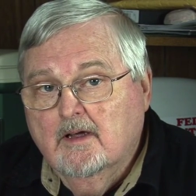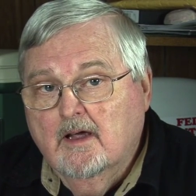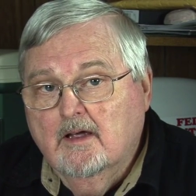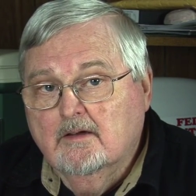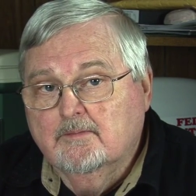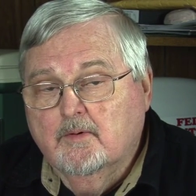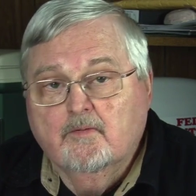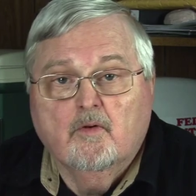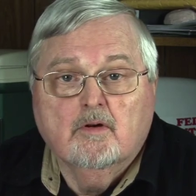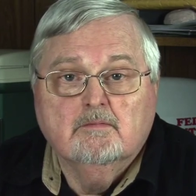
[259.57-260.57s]
and
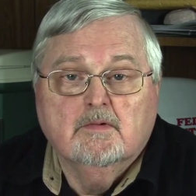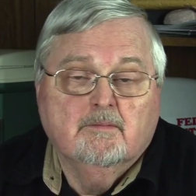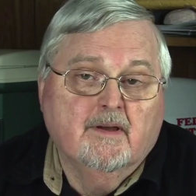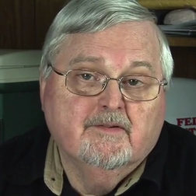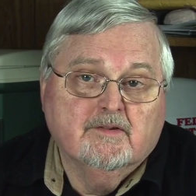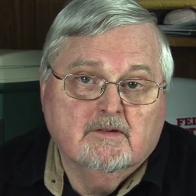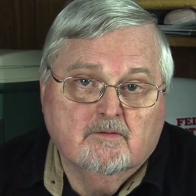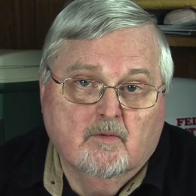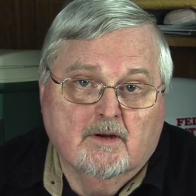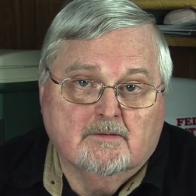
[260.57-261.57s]
perform amazingly
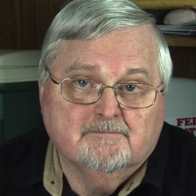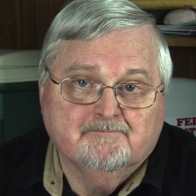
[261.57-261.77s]
well.